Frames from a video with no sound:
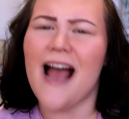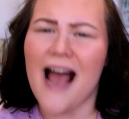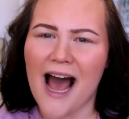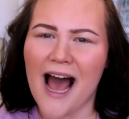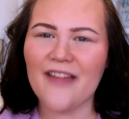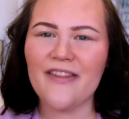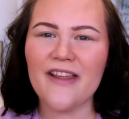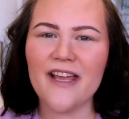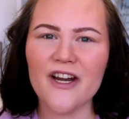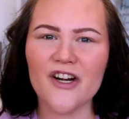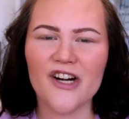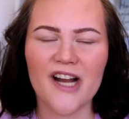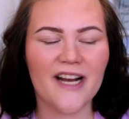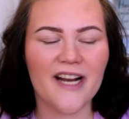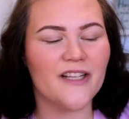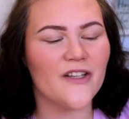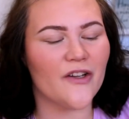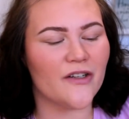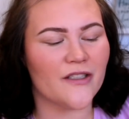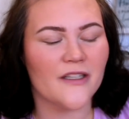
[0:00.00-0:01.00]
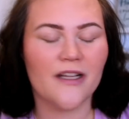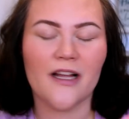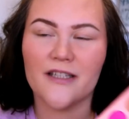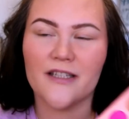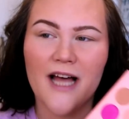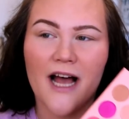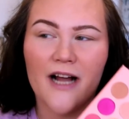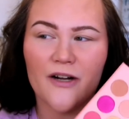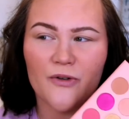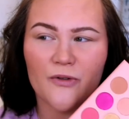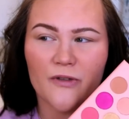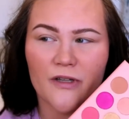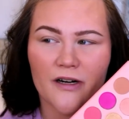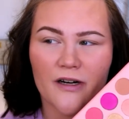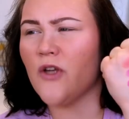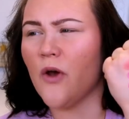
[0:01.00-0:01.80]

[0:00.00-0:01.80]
On the internet, it looked a lot cooler.